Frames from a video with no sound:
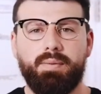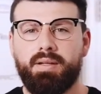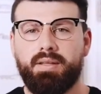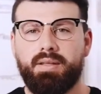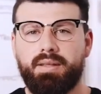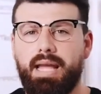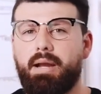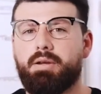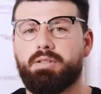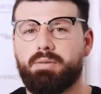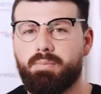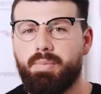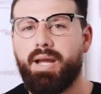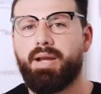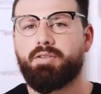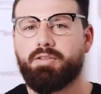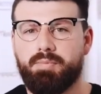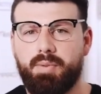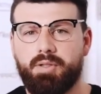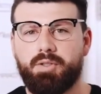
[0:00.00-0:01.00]

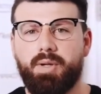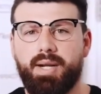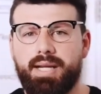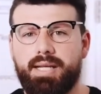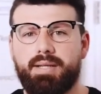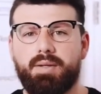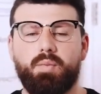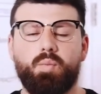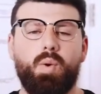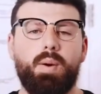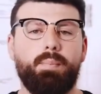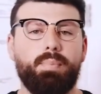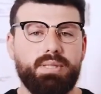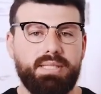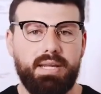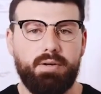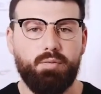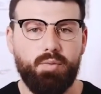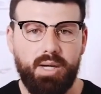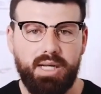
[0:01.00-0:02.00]
£1,000 per trade,
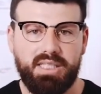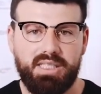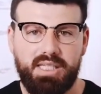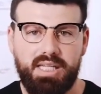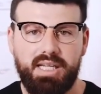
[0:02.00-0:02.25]
1% risk.